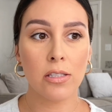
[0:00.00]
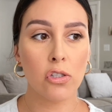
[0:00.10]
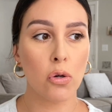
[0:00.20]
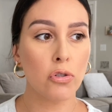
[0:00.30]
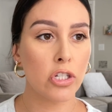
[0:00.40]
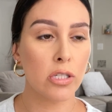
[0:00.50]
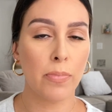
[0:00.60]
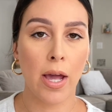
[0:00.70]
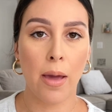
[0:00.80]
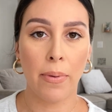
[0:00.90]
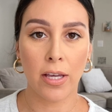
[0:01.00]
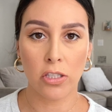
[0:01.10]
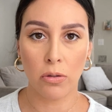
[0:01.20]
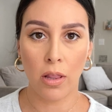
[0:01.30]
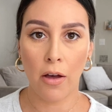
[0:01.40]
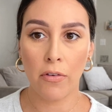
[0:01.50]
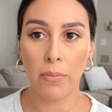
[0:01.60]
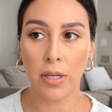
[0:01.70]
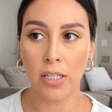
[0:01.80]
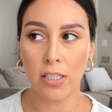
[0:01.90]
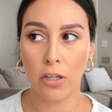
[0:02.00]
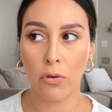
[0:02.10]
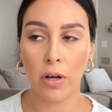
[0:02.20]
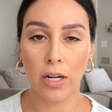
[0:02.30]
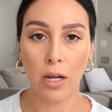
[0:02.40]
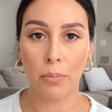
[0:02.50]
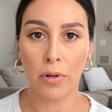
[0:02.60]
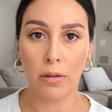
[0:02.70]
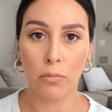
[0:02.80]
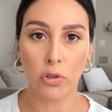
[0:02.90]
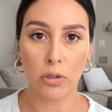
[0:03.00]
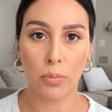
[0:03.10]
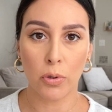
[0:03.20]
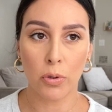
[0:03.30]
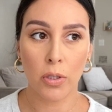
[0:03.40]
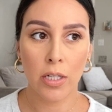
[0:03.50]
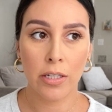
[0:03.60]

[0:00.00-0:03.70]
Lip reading: Don't just buy it because you love it, because then you'll end up with multiple